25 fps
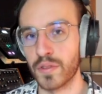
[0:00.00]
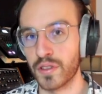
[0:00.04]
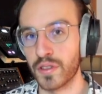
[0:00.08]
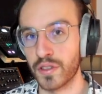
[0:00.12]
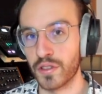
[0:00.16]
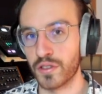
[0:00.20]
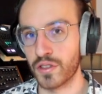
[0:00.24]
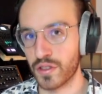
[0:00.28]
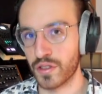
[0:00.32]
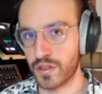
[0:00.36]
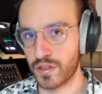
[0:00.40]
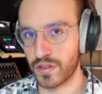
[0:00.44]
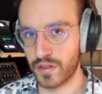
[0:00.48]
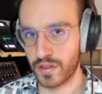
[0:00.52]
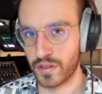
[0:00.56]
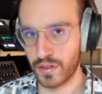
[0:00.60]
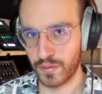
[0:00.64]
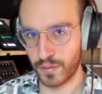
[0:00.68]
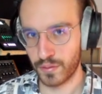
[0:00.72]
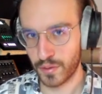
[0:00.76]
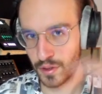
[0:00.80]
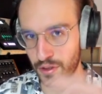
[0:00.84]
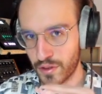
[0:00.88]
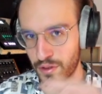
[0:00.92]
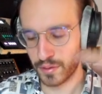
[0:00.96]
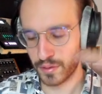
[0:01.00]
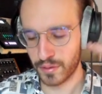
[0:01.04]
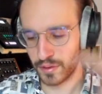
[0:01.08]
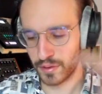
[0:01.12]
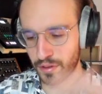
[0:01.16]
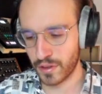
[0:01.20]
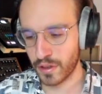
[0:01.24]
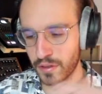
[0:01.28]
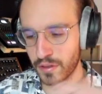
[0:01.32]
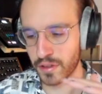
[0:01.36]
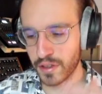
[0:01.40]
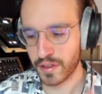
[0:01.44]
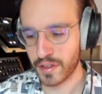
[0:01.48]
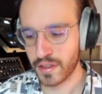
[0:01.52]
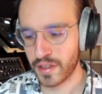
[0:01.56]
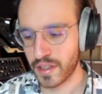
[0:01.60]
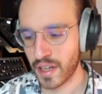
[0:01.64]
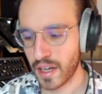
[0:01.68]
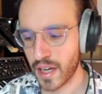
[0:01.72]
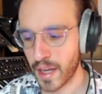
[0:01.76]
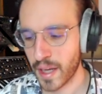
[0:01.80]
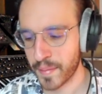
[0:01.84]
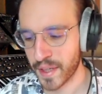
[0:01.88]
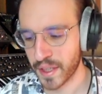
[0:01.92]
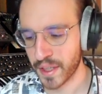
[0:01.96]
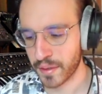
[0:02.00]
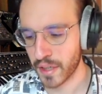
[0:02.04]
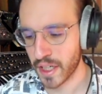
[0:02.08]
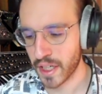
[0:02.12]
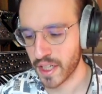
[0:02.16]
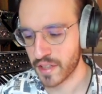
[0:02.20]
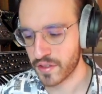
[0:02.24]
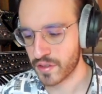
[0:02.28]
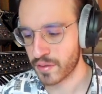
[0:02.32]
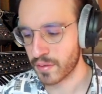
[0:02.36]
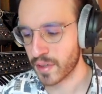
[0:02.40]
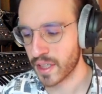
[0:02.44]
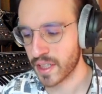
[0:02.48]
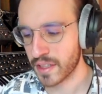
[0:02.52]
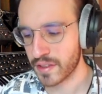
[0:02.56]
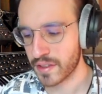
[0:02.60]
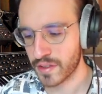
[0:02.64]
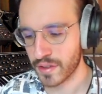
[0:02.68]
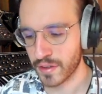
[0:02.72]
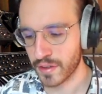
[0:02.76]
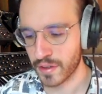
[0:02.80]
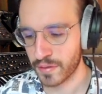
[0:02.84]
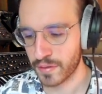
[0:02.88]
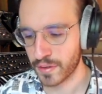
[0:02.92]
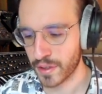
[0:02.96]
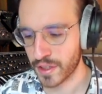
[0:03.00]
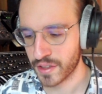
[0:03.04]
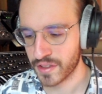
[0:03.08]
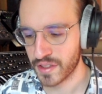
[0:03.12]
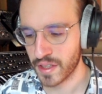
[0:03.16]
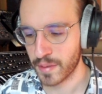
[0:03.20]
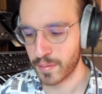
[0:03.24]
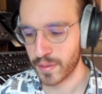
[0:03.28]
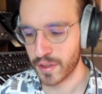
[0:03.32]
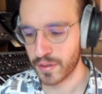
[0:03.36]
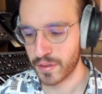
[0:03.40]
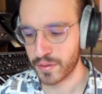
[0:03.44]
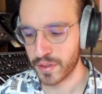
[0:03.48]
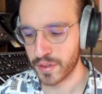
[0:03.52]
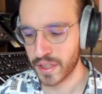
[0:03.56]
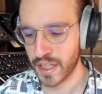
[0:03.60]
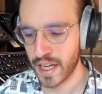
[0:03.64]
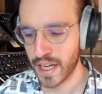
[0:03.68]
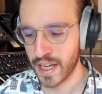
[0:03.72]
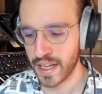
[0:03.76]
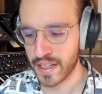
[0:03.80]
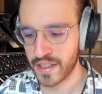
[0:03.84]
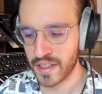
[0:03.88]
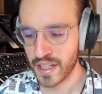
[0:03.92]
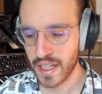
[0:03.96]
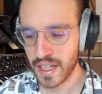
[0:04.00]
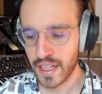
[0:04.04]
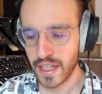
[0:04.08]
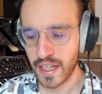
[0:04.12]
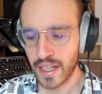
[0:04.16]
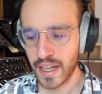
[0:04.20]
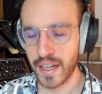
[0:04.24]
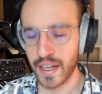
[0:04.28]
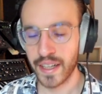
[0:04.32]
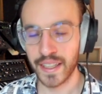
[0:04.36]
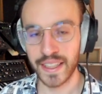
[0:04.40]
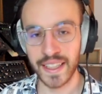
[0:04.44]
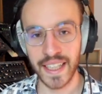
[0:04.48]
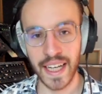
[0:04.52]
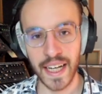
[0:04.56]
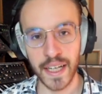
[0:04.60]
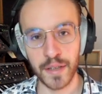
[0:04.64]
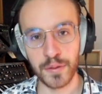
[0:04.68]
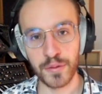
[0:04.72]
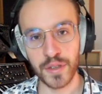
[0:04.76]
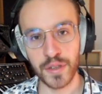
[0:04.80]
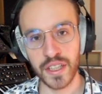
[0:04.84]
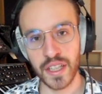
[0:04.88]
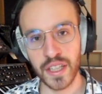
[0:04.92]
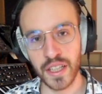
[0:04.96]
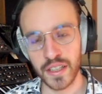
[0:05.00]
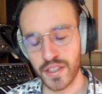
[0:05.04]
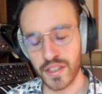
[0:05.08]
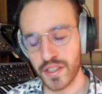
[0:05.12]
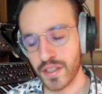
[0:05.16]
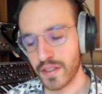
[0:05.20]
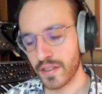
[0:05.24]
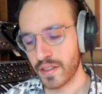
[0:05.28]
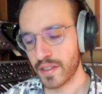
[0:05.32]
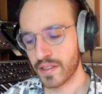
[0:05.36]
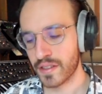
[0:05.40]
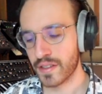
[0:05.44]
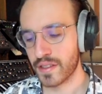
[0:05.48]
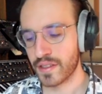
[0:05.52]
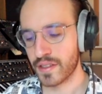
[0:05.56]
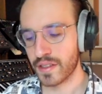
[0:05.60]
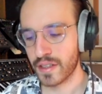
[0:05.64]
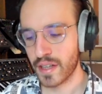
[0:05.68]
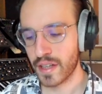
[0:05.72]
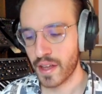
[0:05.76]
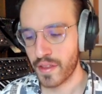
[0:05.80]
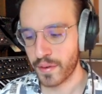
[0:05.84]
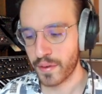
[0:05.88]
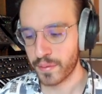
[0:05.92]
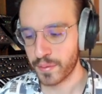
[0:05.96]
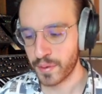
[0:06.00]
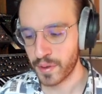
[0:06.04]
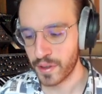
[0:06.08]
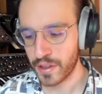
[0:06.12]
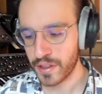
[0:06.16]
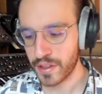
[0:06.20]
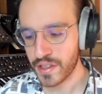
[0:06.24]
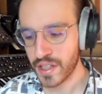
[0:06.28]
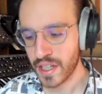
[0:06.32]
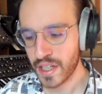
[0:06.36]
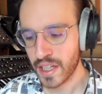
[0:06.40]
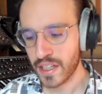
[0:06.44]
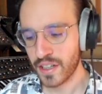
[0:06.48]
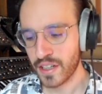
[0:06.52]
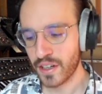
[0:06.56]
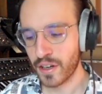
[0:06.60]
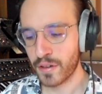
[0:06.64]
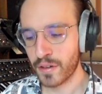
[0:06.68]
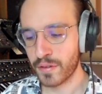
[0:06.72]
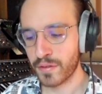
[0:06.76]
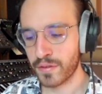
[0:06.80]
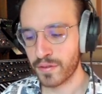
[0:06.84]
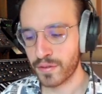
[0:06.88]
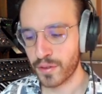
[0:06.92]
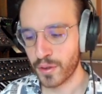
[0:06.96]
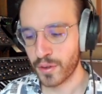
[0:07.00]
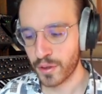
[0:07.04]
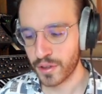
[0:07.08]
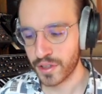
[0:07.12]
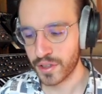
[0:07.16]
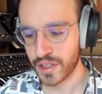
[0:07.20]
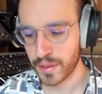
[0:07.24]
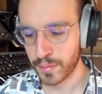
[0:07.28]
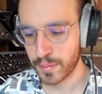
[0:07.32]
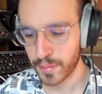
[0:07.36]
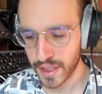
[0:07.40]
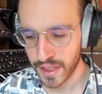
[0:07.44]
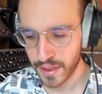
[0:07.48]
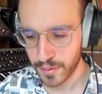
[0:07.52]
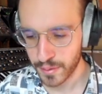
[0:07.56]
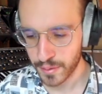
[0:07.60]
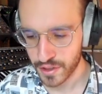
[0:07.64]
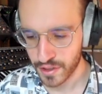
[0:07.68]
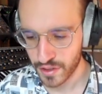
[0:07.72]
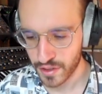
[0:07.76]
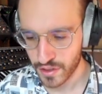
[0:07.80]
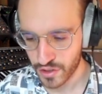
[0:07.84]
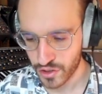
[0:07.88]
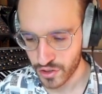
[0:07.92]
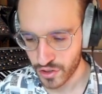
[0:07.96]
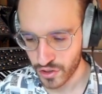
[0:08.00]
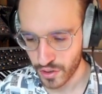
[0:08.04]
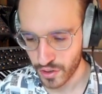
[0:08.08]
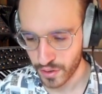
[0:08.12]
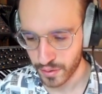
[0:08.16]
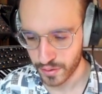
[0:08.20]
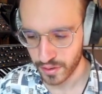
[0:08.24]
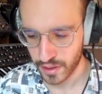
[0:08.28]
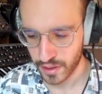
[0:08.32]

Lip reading: You just want to lower the dynamic range, right? So for example, if we had a gain reduction, this is another word, of 4 dB, which is shown